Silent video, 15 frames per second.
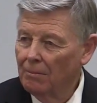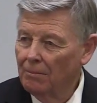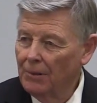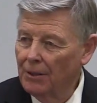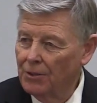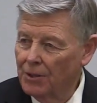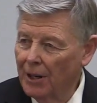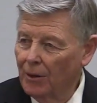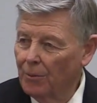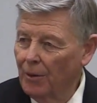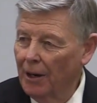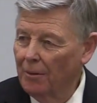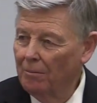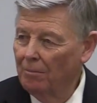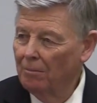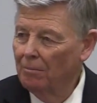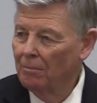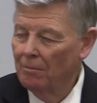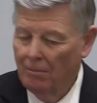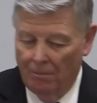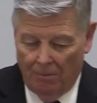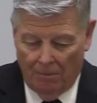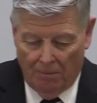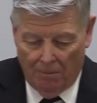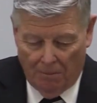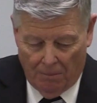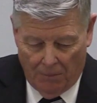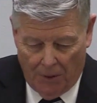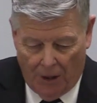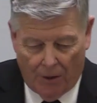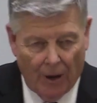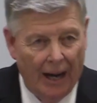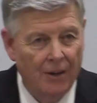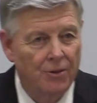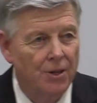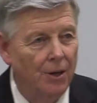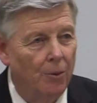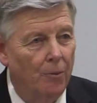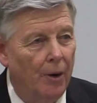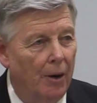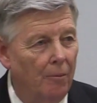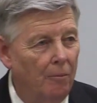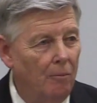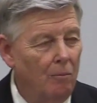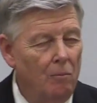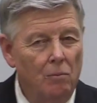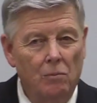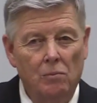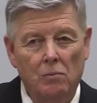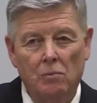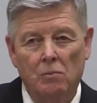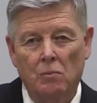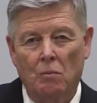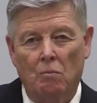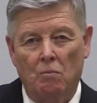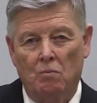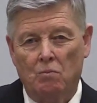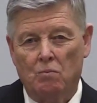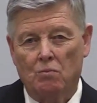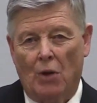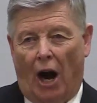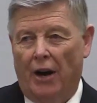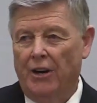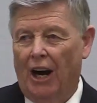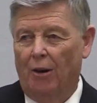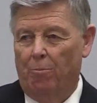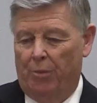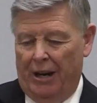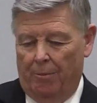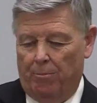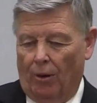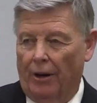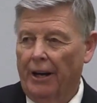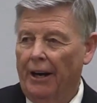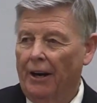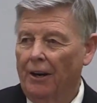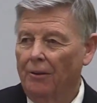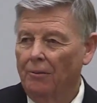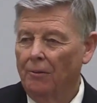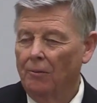Your children, your grandchildren, our young people here.